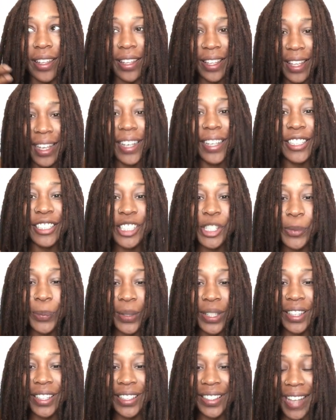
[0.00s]
yeah, because you
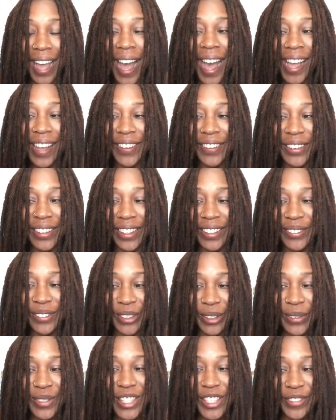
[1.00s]
put the dye on the
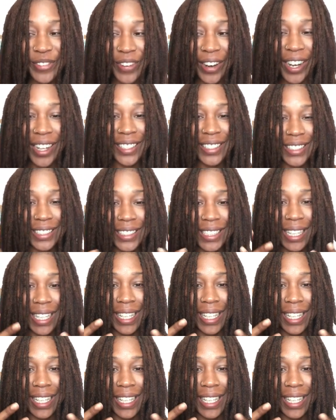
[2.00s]
roots first,